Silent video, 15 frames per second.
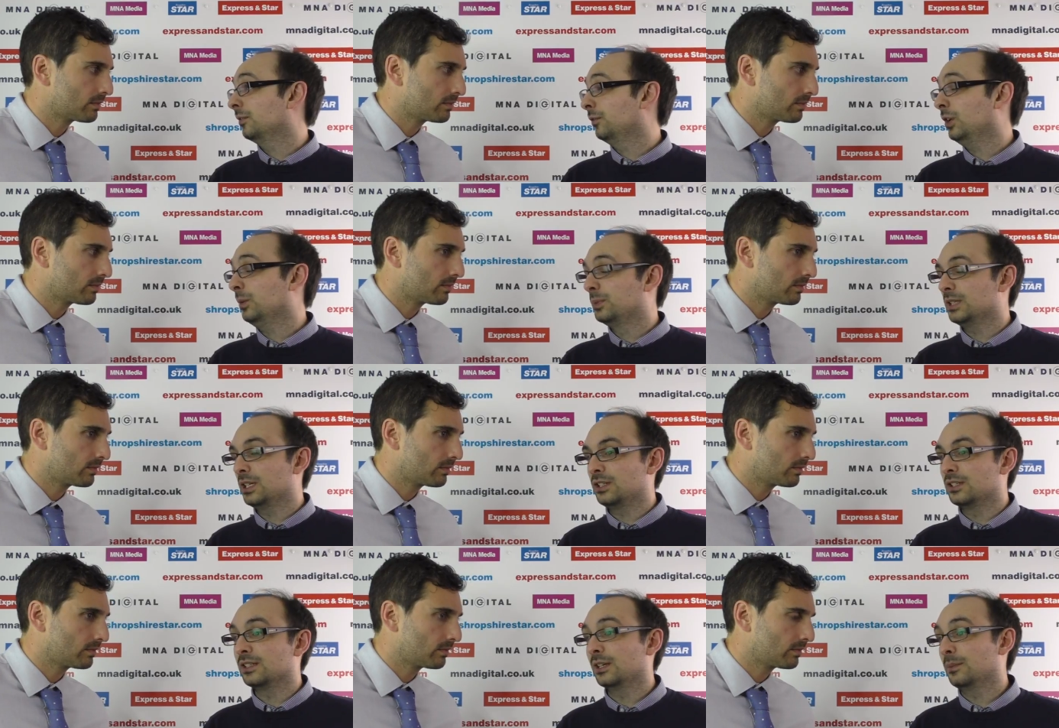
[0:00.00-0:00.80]
Speaker 1: a few
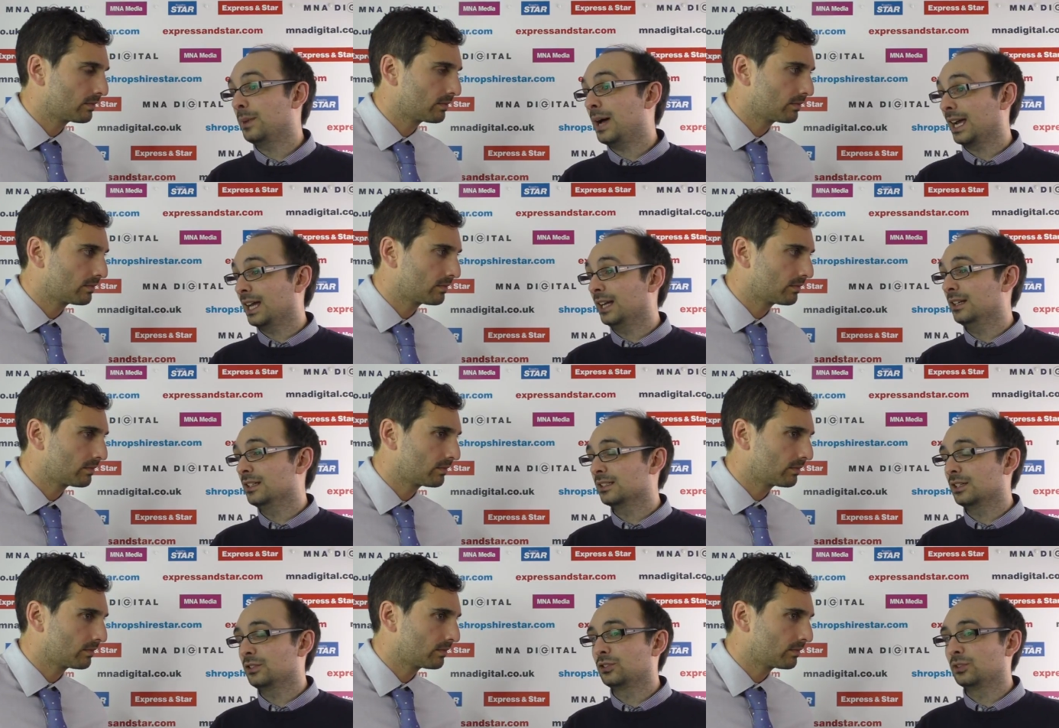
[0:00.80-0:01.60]
positions at the back and in
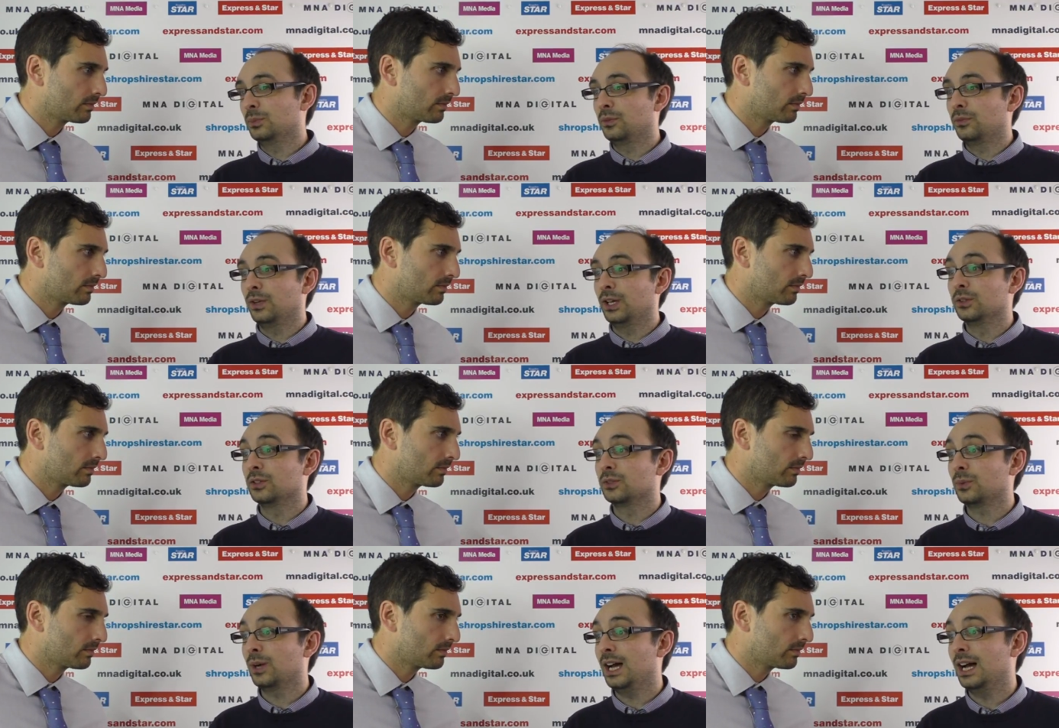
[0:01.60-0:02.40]
central midfield
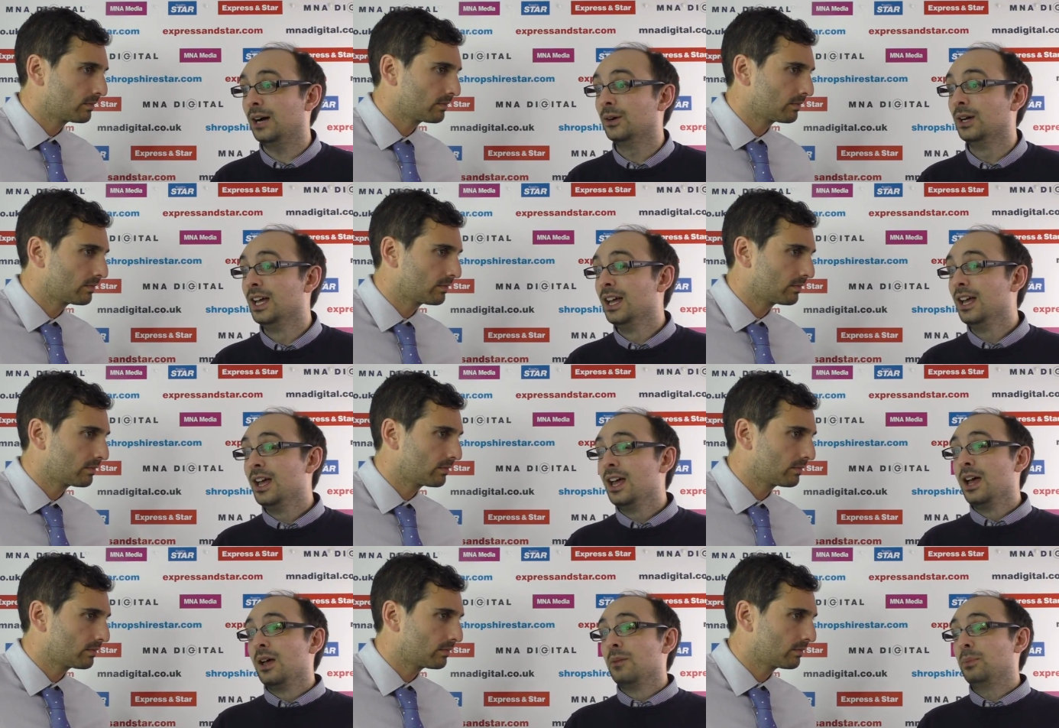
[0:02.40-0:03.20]
as well.
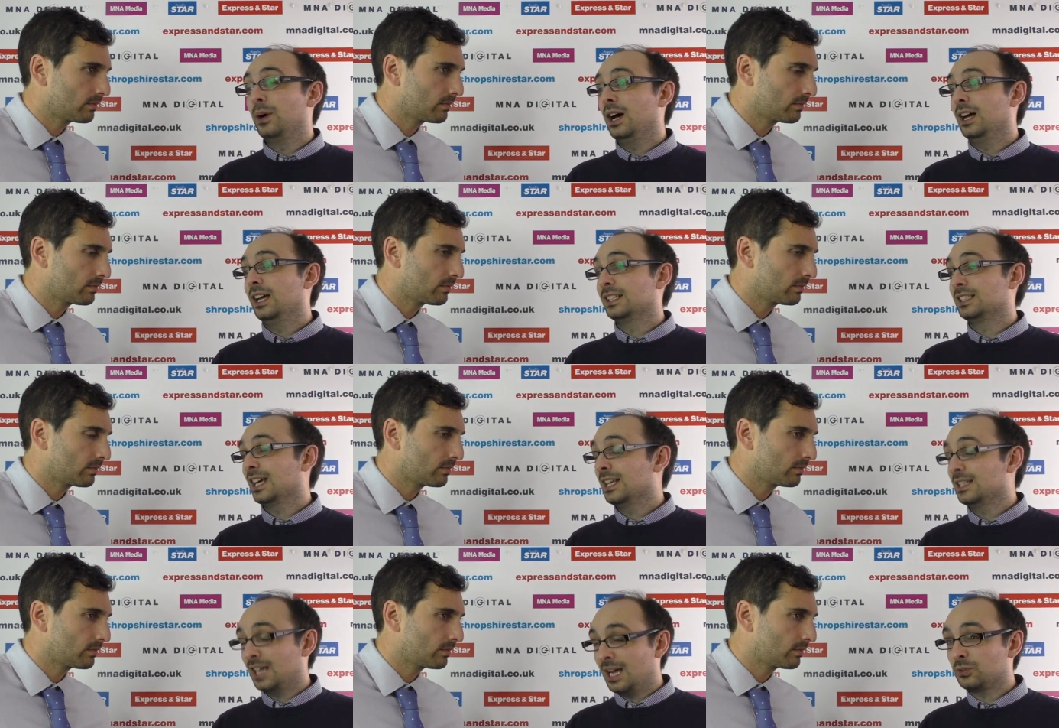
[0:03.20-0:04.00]
But it's, a,
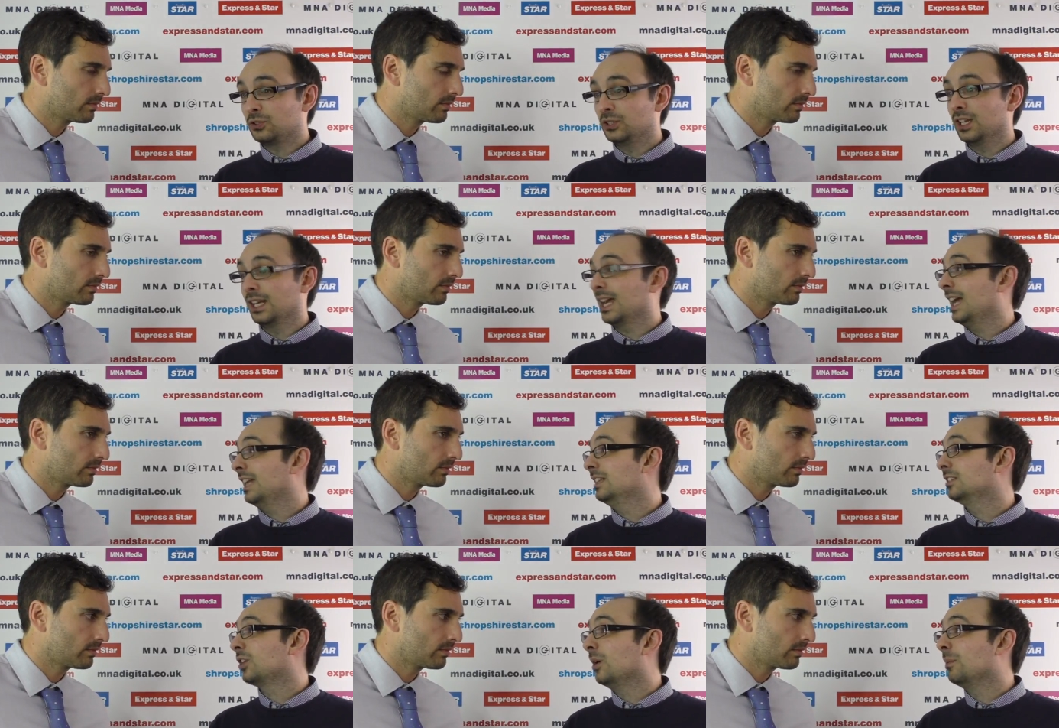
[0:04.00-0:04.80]
it's hamstring again.
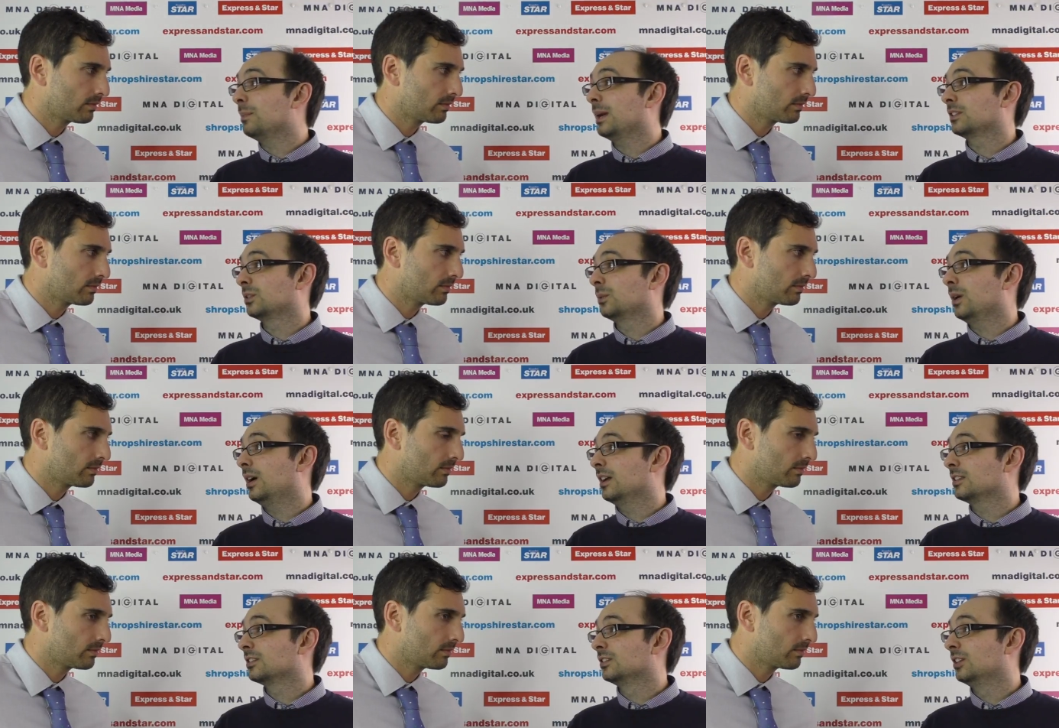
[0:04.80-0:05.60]
He's gone back to
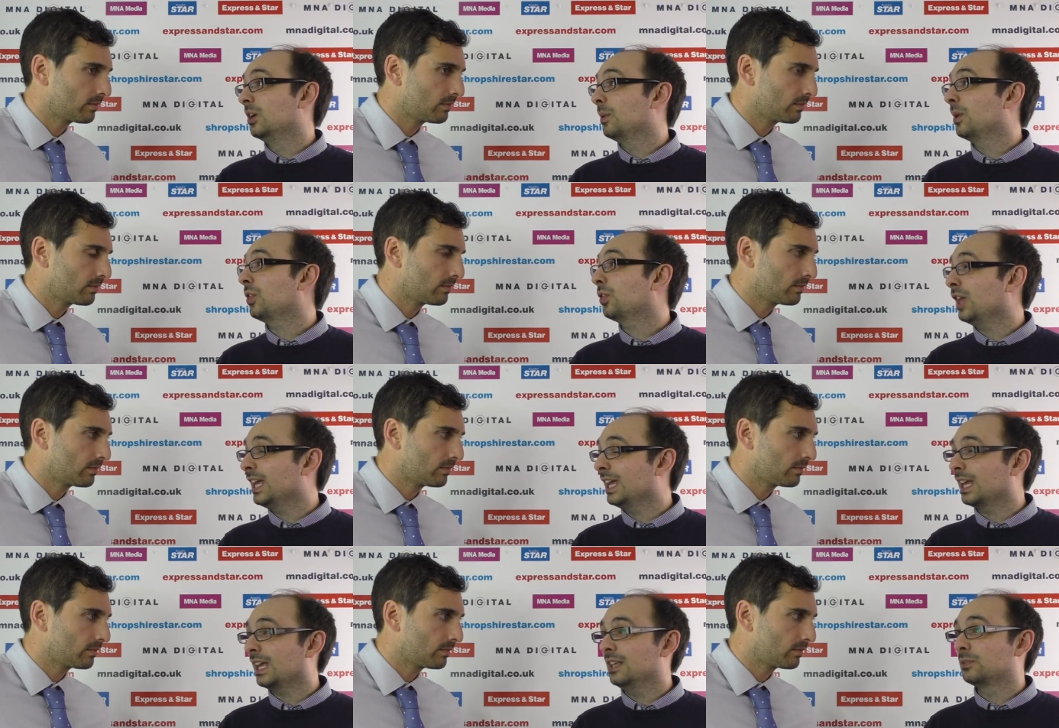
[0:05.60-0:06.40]
Arsenal. We
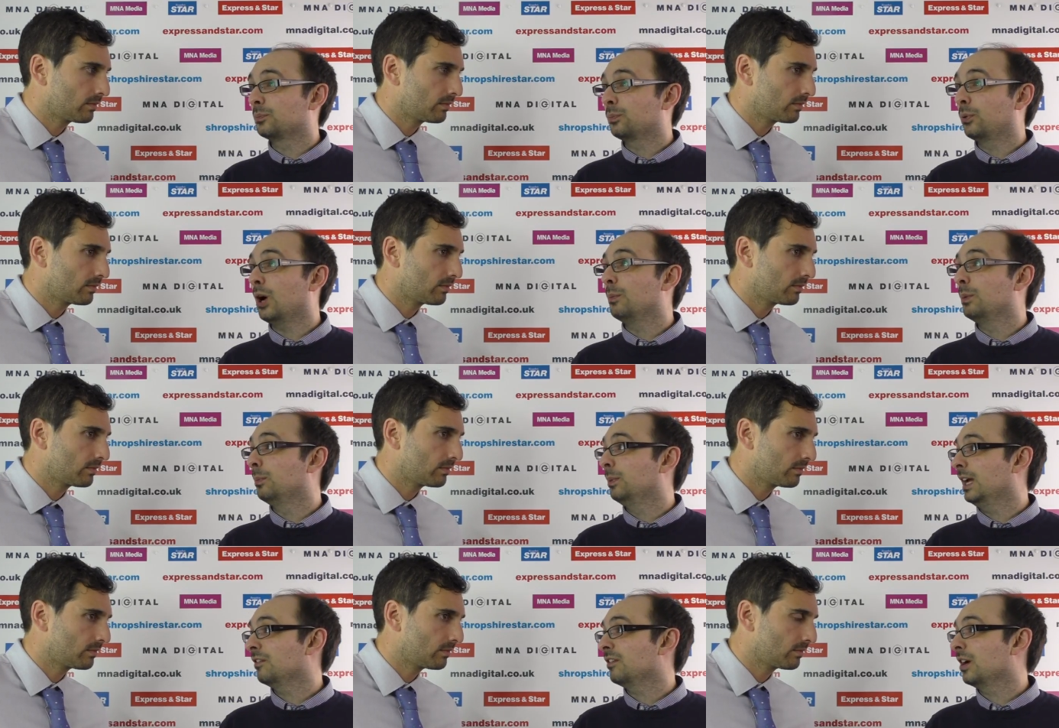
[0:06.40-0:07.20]
think he's
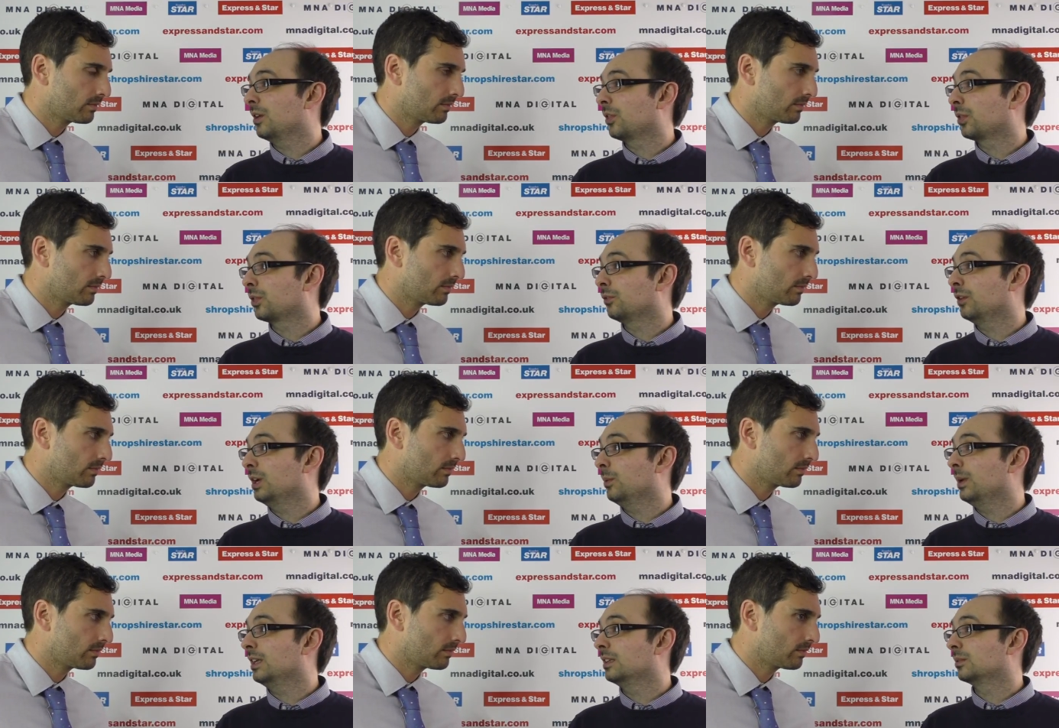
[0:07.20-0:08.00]
probably around three
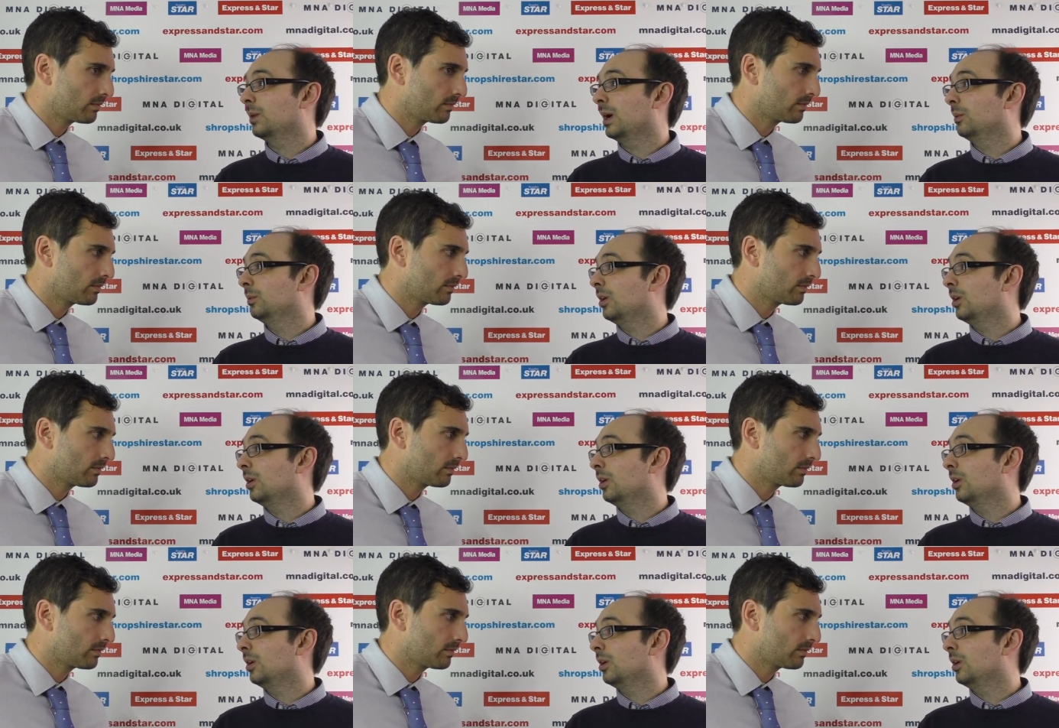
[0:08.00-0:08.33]
weeks away. We're